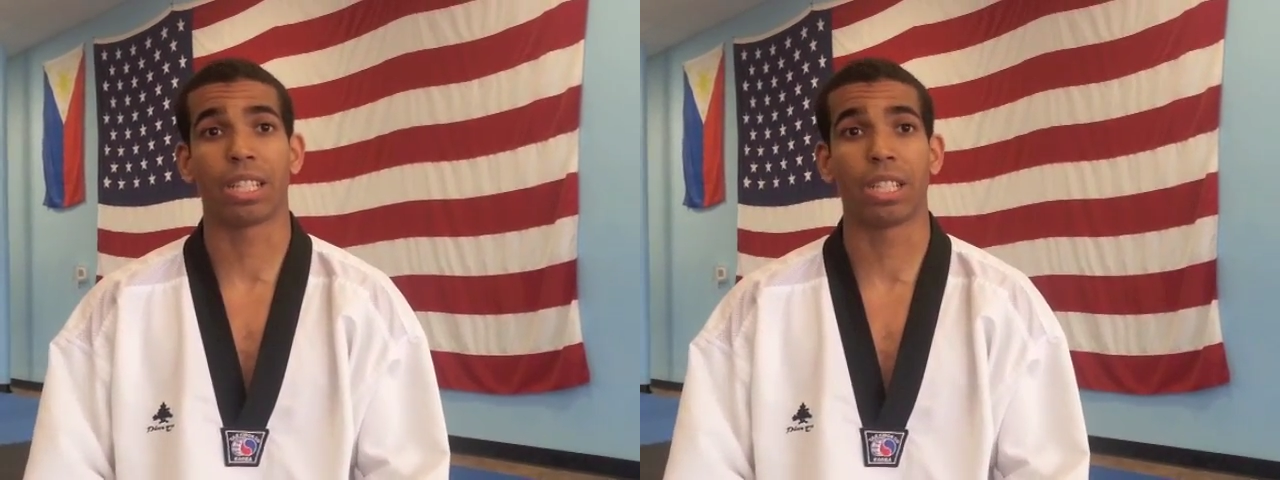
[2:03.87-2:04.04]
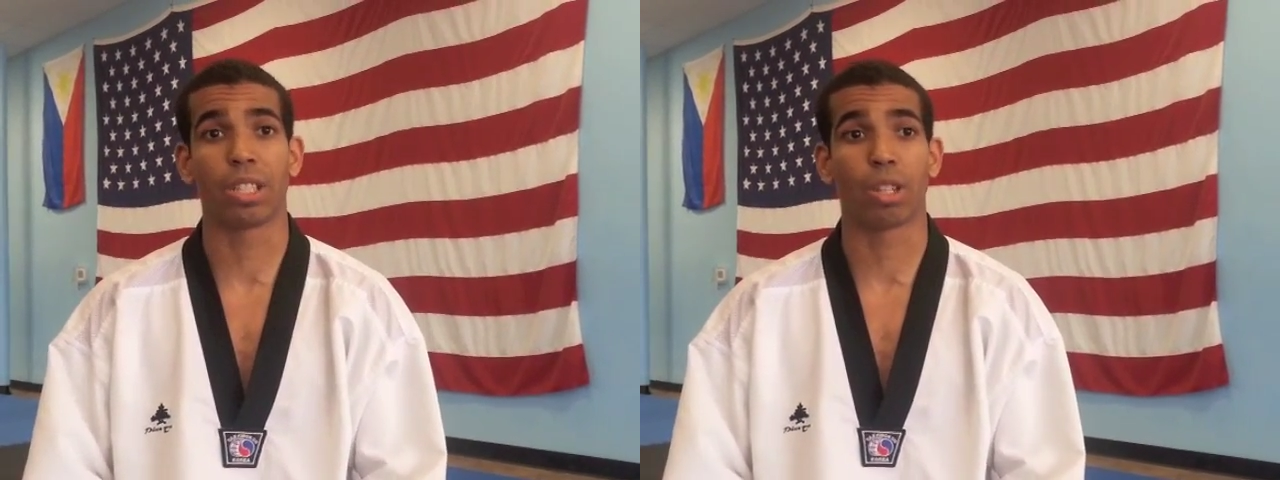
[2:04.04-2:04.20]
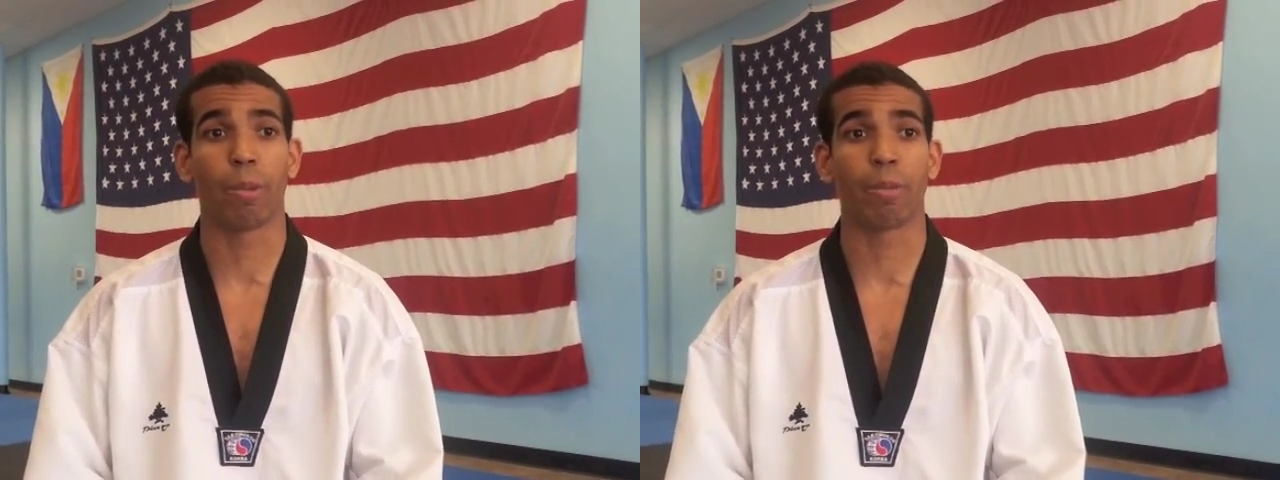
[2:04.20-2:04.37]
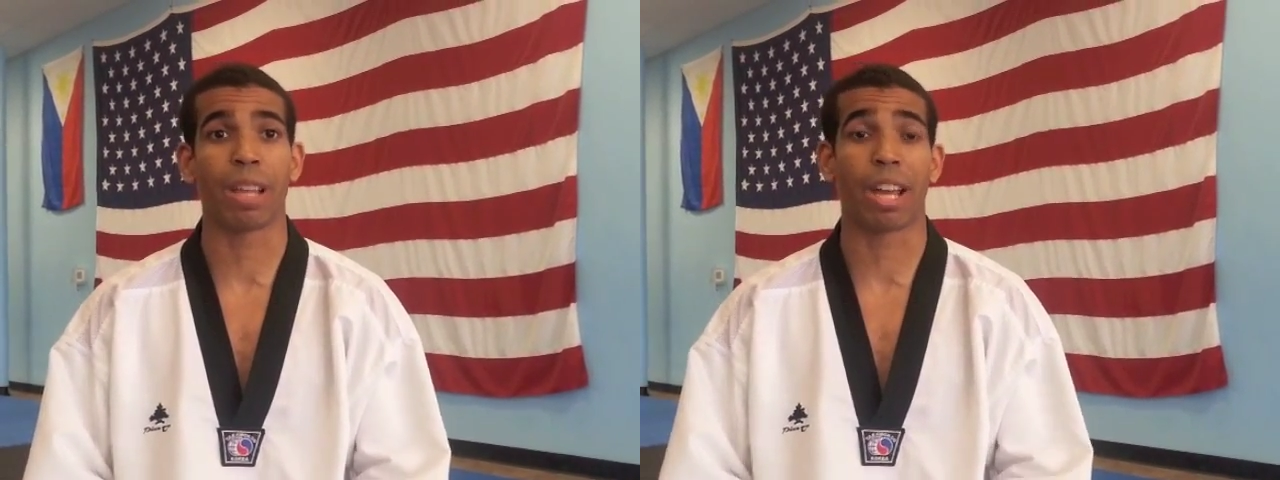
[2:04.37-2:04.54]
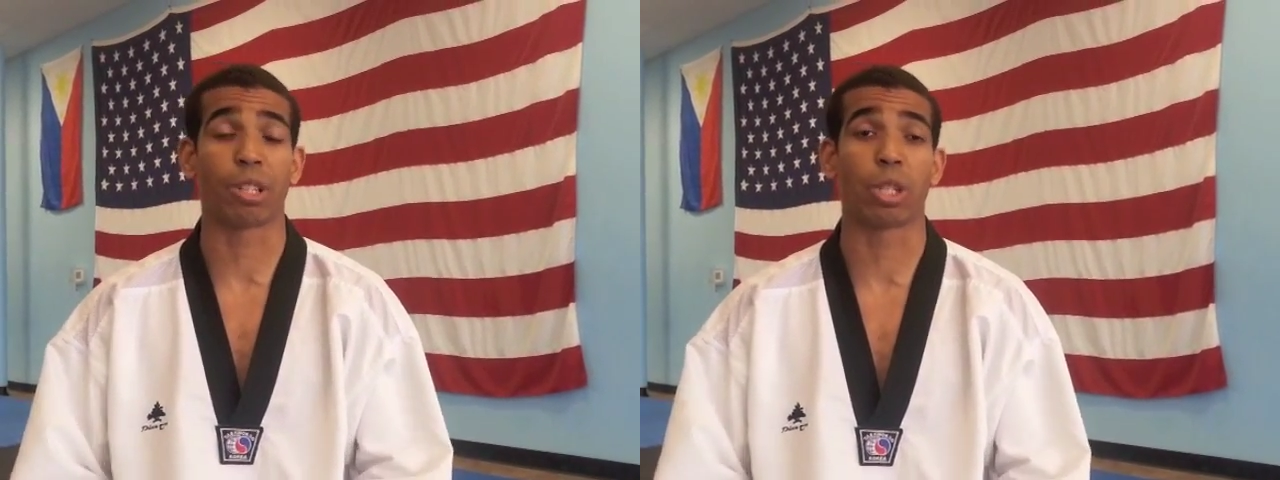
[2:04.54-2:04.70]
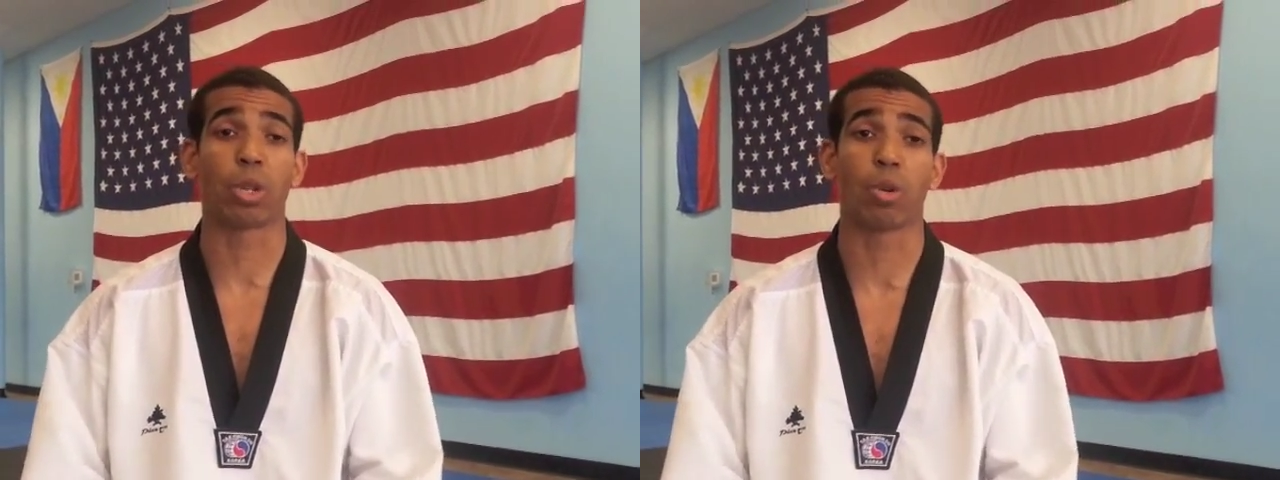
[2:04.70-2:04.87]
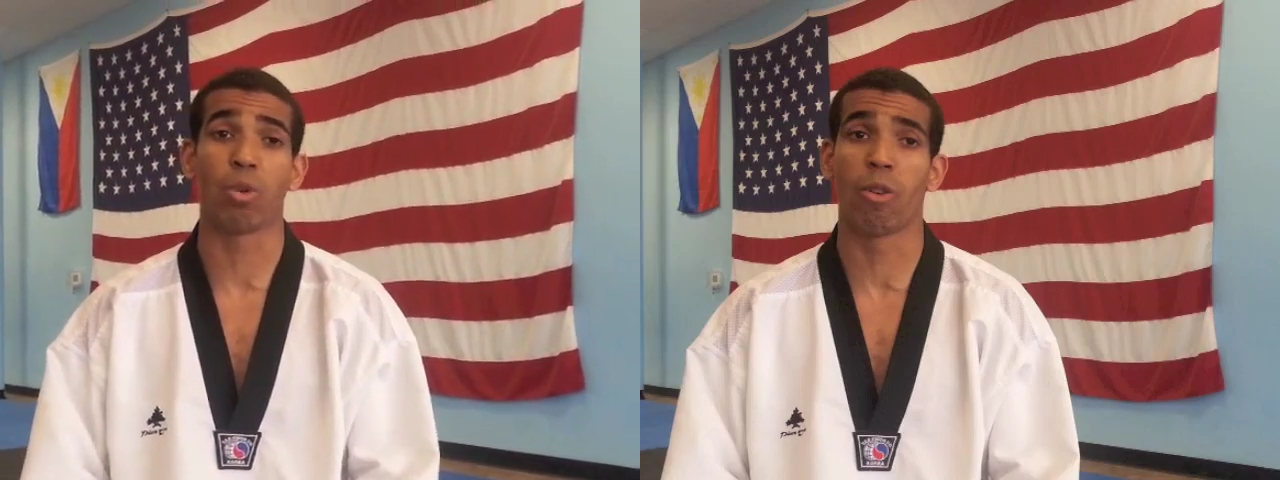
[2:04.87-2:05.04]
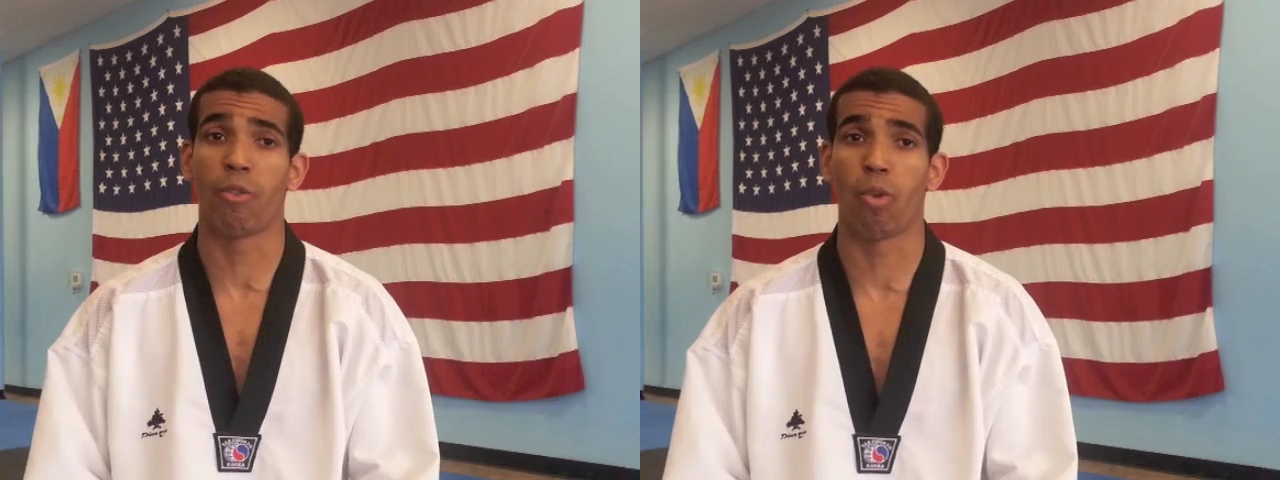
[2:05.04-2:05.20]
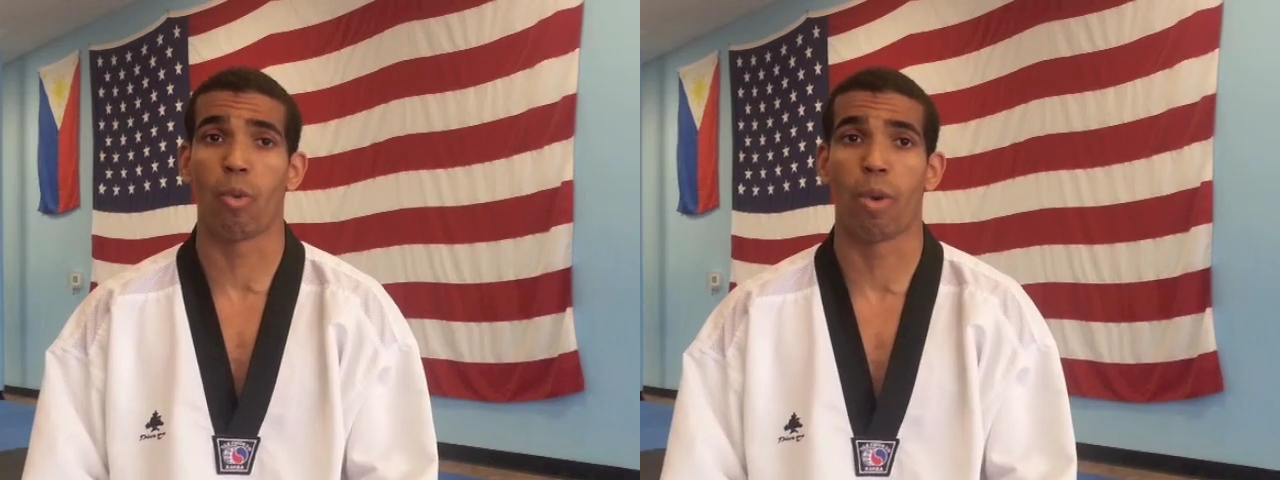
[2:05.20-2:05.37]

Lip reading: He took me out of school for a